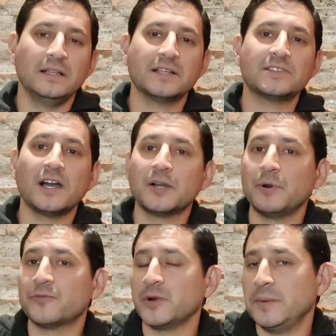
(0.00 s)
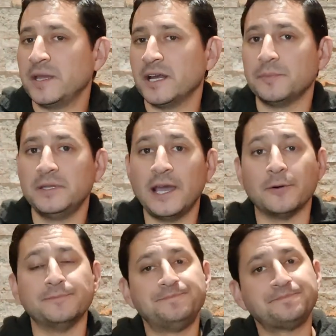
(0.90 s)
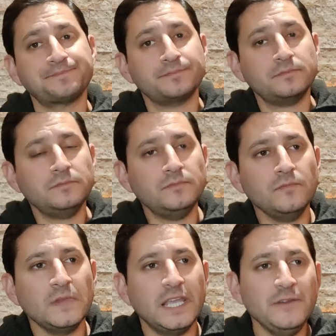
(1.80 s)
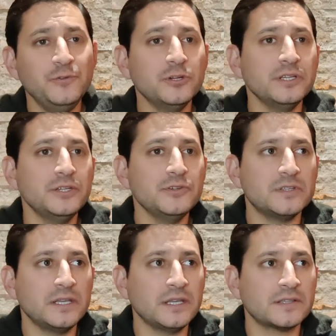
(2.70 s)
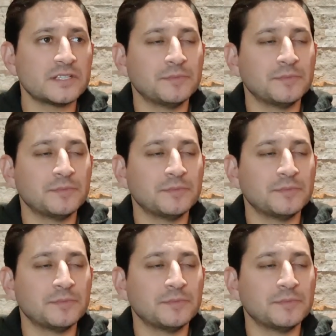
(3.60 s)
Let's talk about framing it up. Now, if you're using